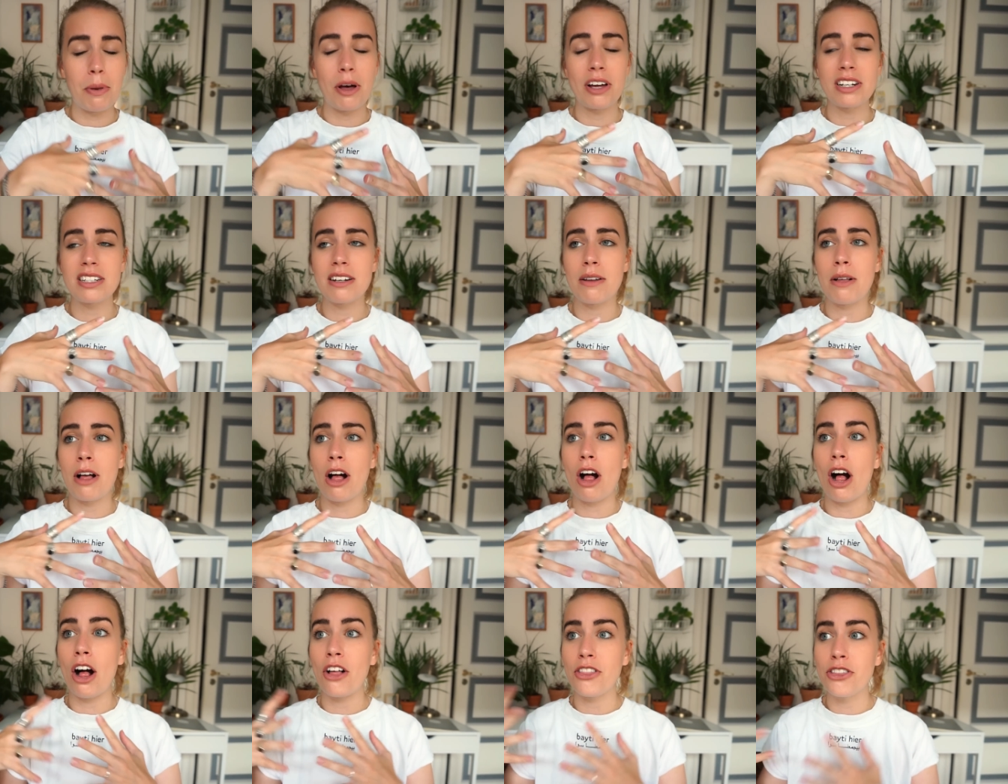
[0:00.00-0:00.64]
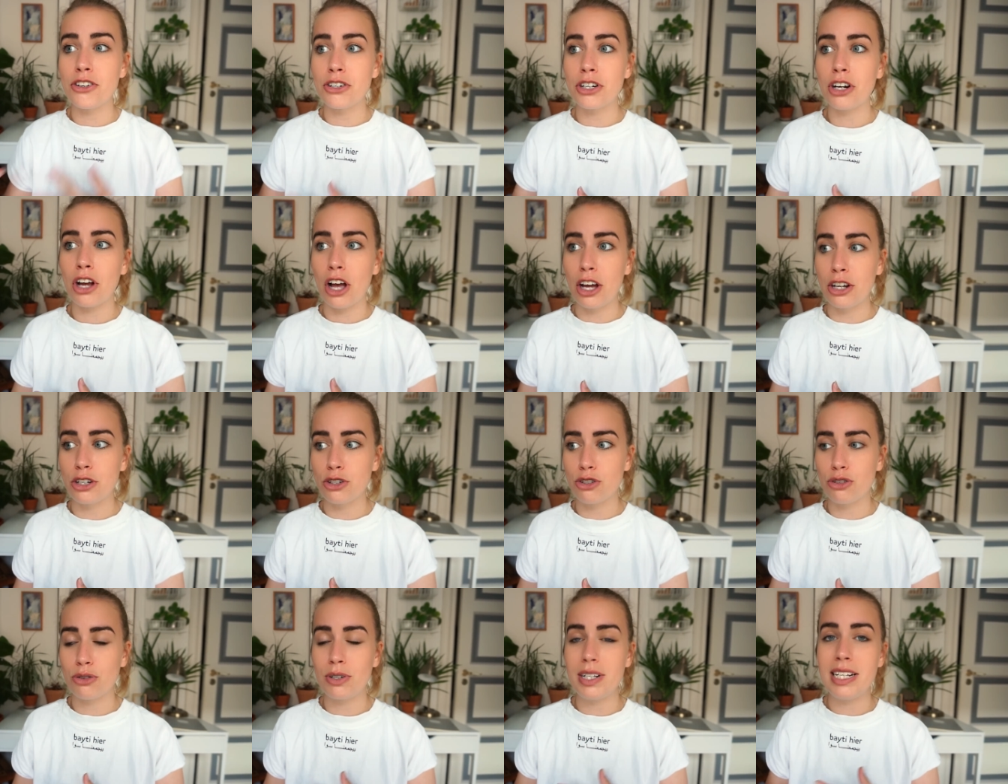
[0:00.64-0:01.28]
but other
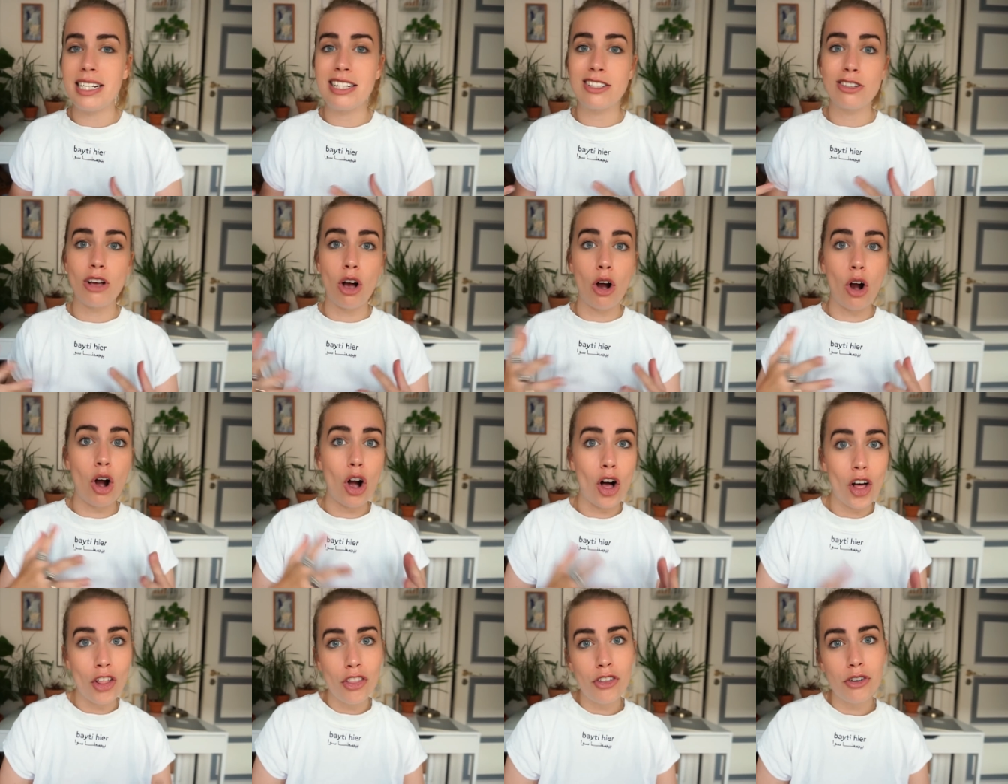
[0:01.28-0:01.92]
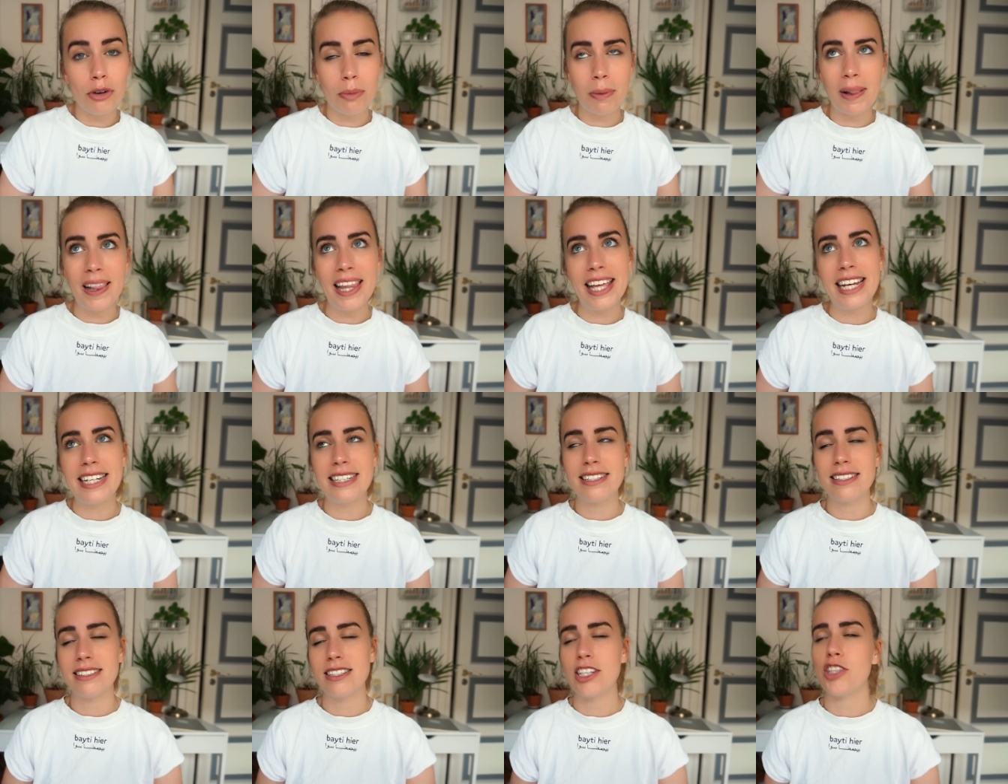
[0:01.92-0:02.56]
countries or other
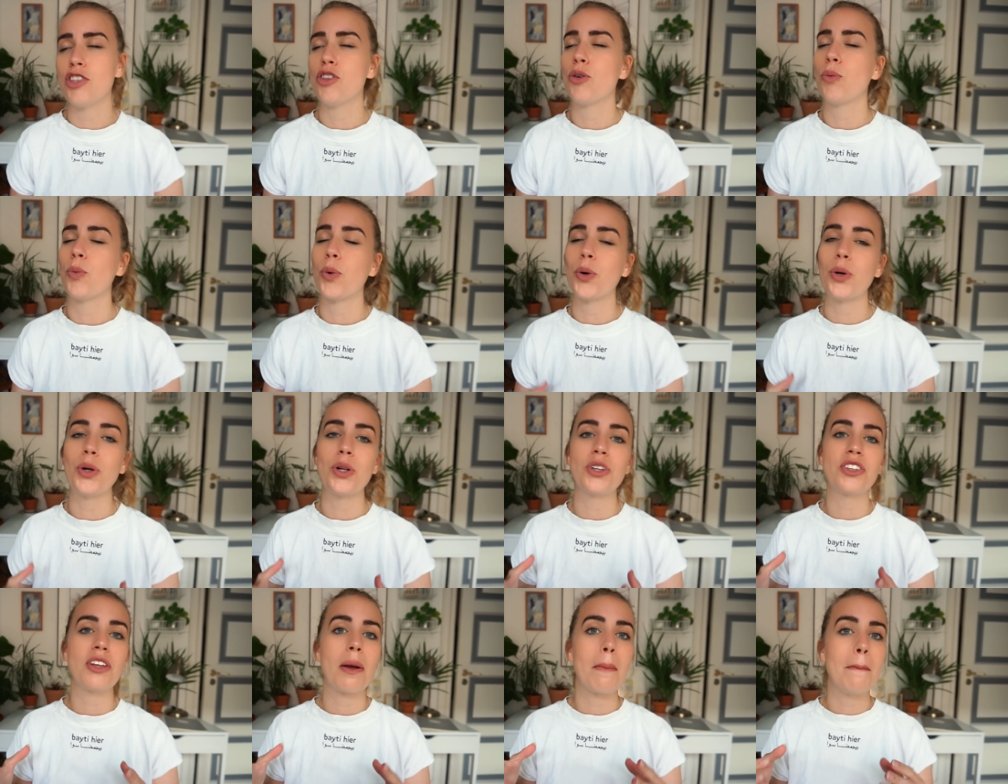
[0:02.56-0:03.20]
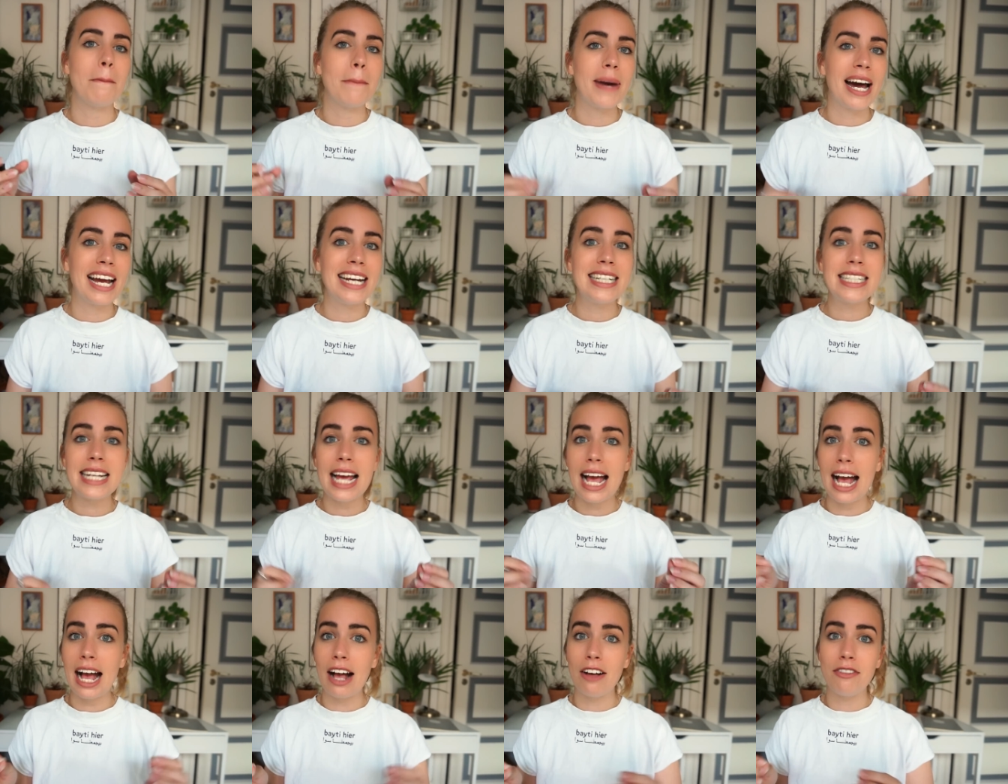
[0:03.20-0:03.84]
places in the world
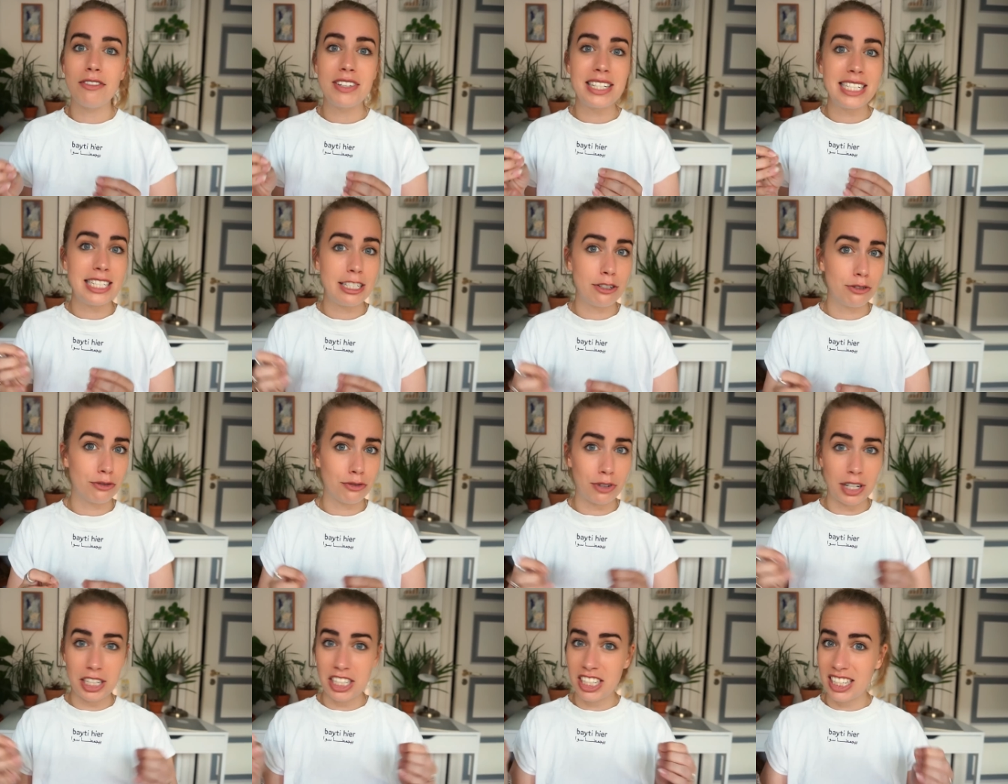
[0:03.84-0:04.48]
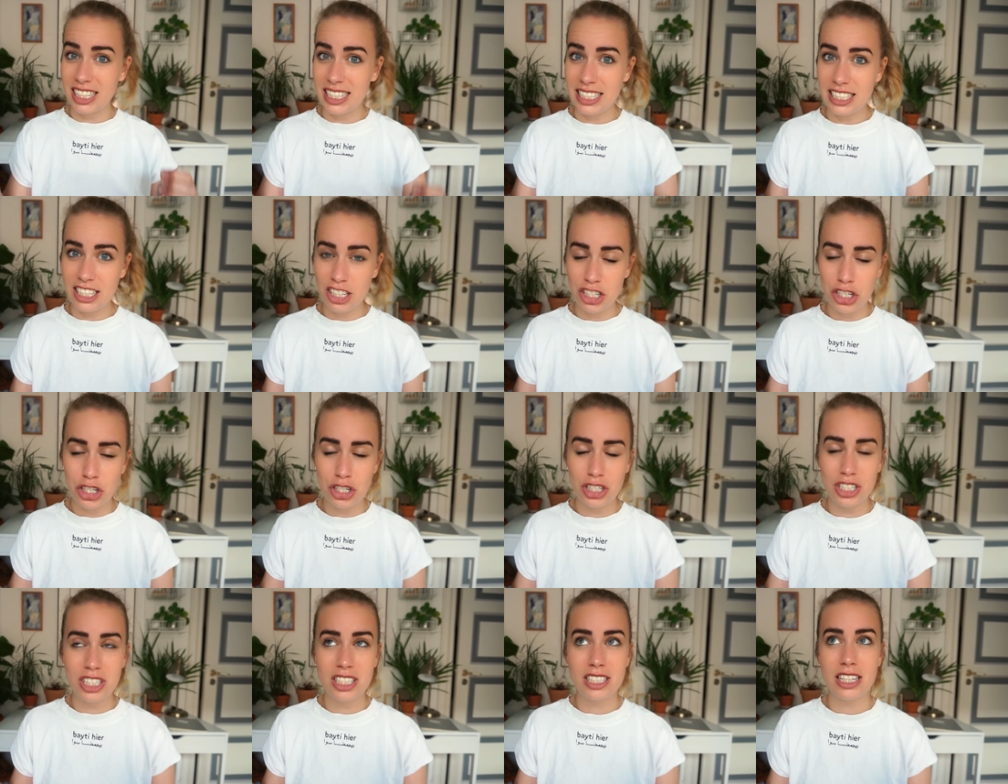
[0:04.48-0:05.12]
might have different
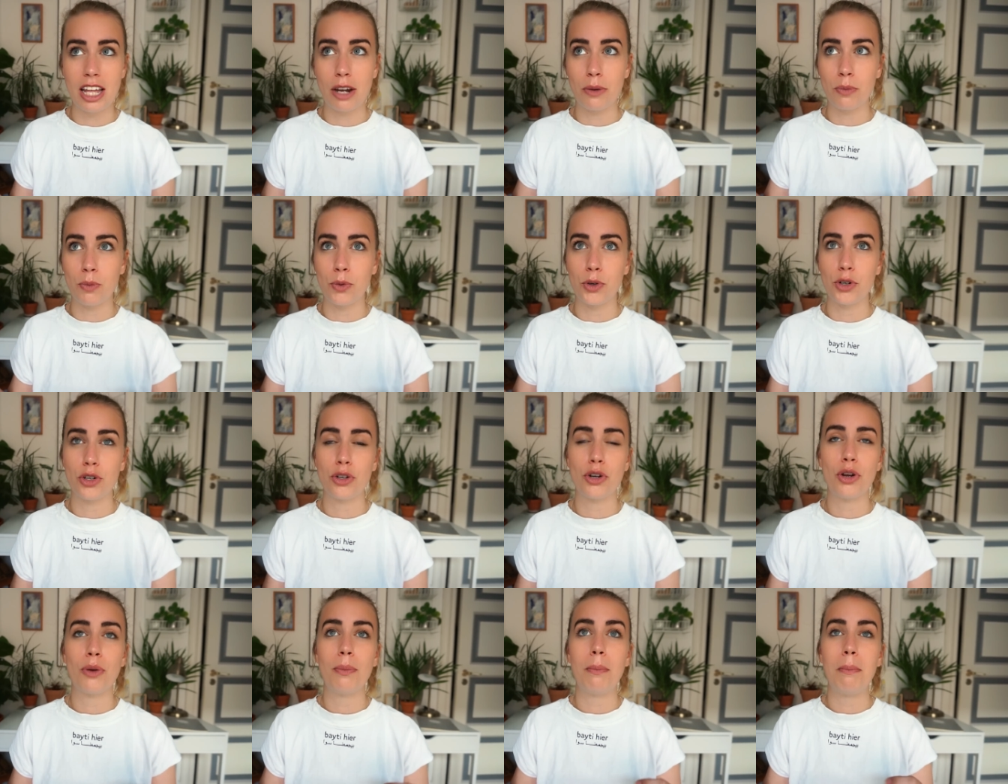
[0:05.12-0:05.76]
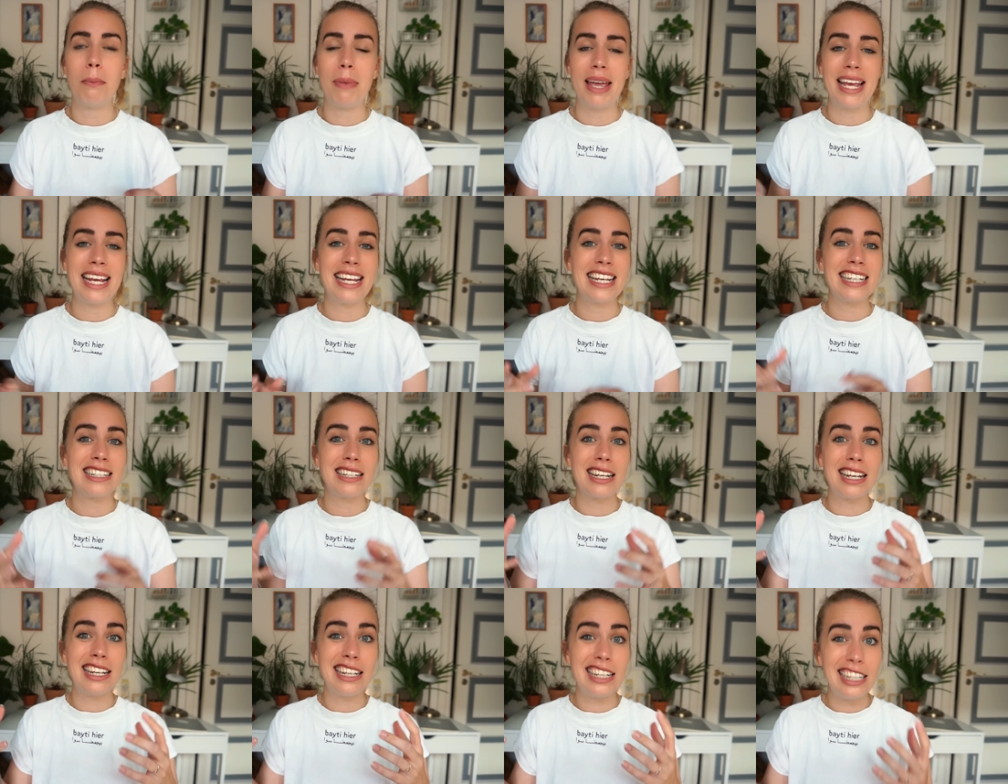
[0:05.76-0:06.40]
conditions that would make
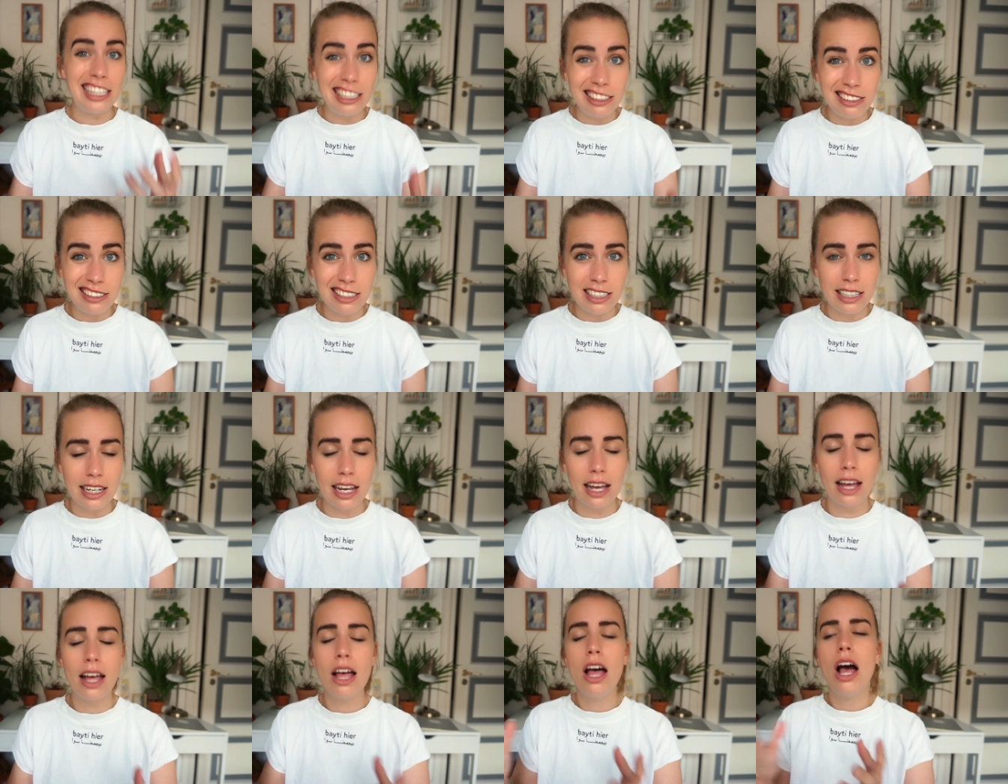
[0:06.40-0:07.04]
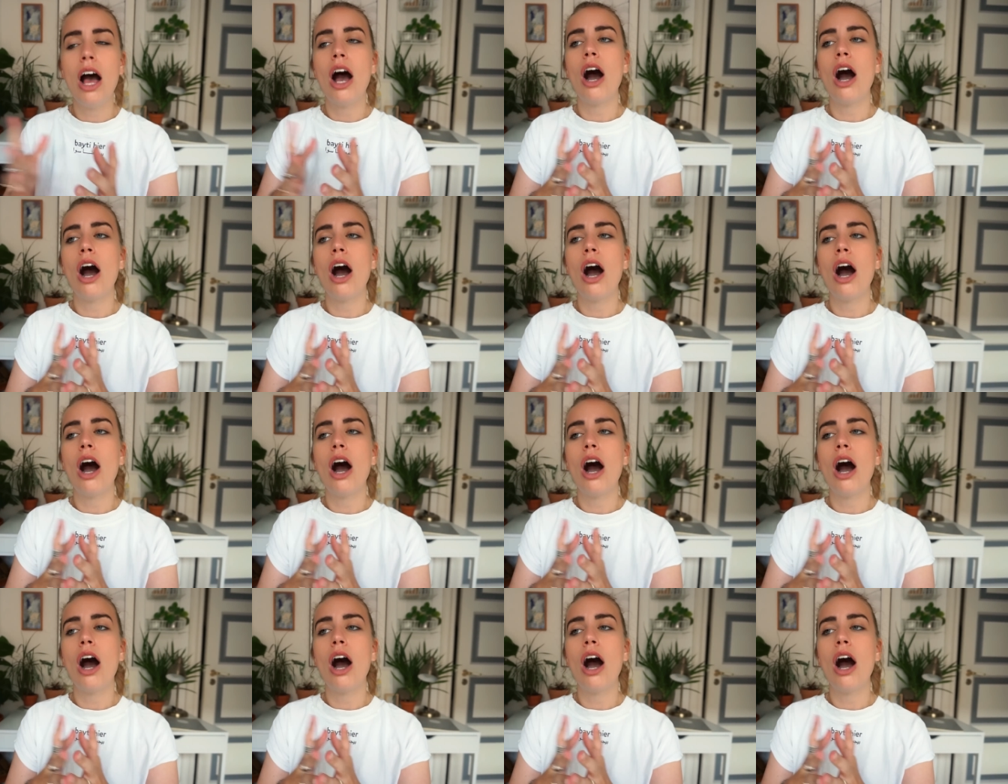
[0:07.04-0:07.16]
it easier